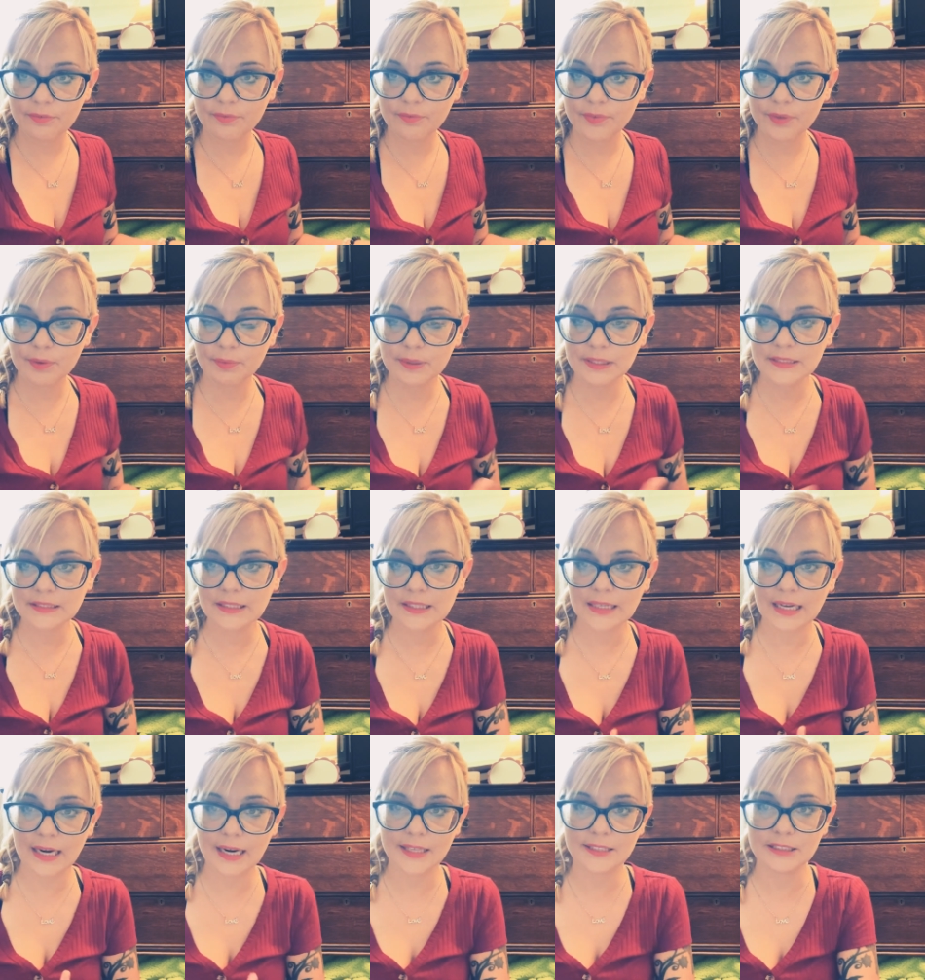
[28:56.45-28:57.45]
The reason
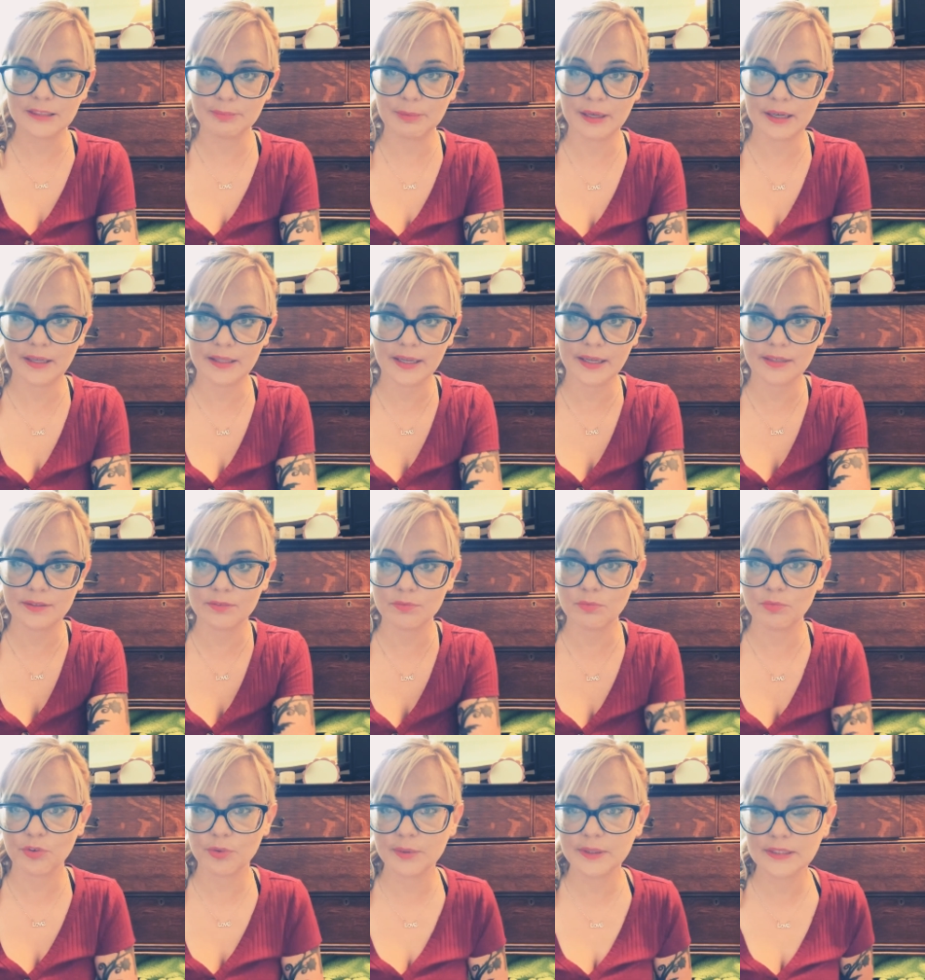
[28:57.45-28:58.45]
that I speak, like
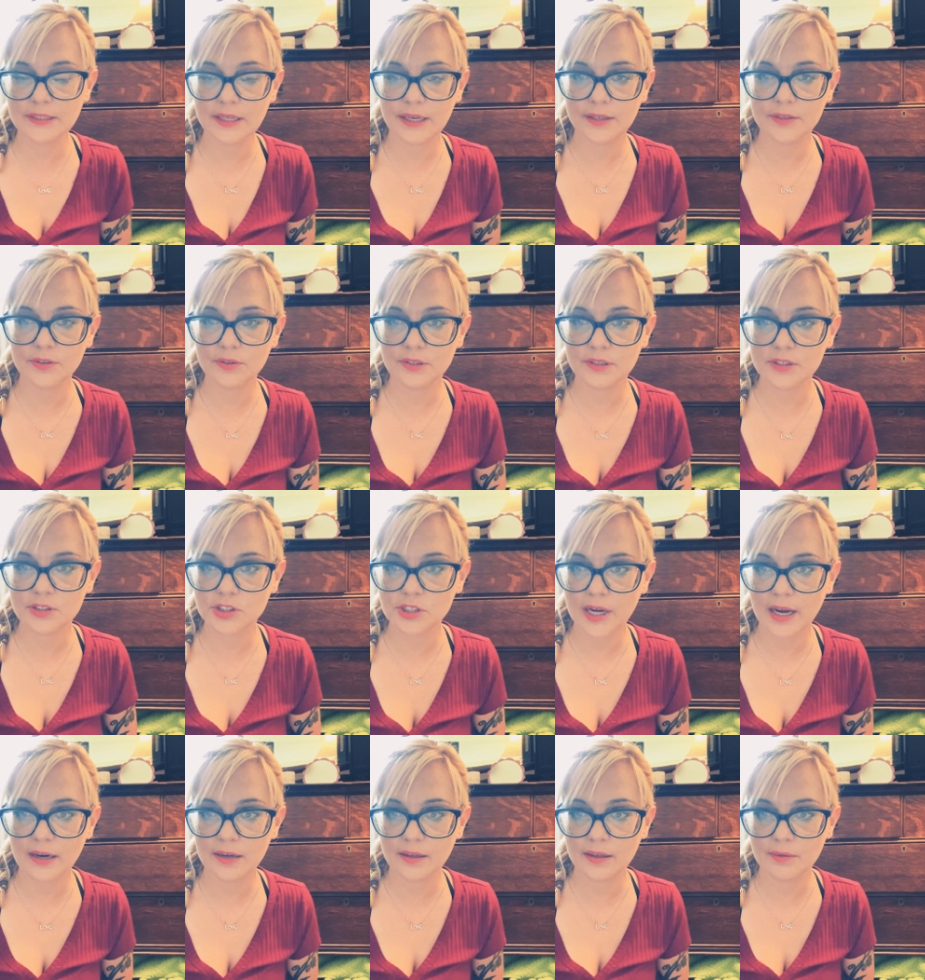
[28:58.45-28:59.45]
the reason I do this
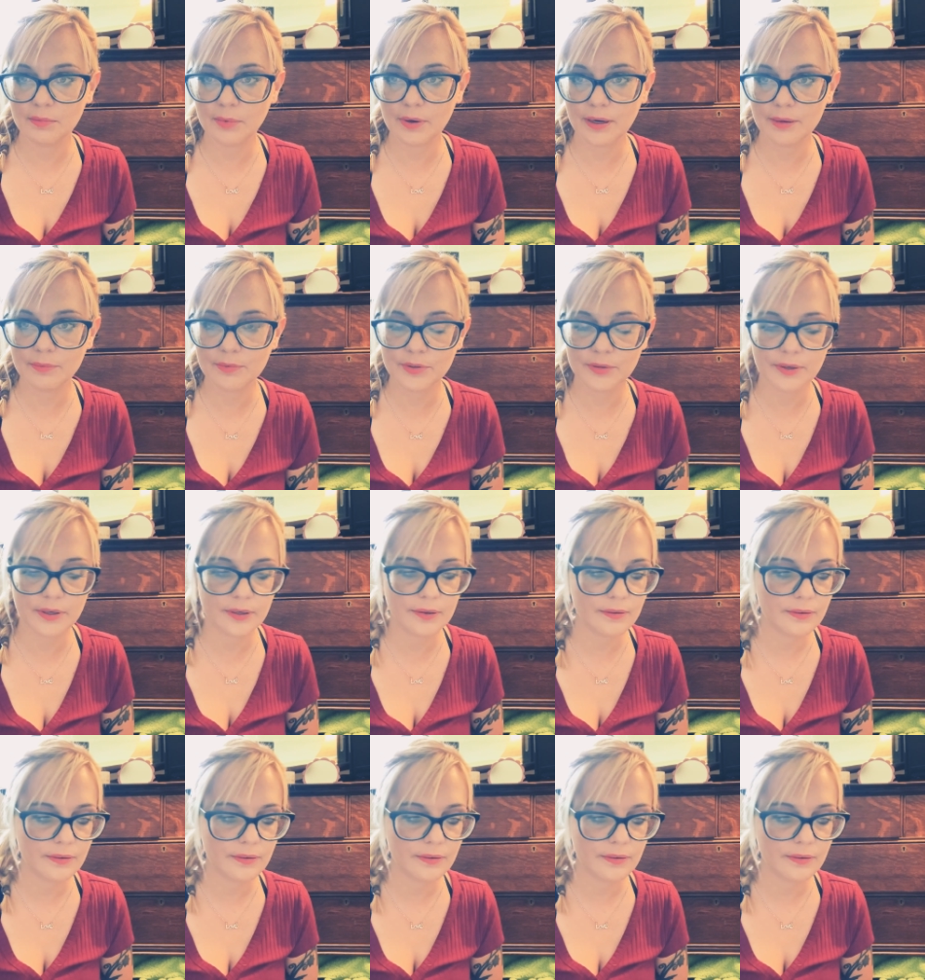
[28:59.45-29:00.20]
channel and what I'm doing,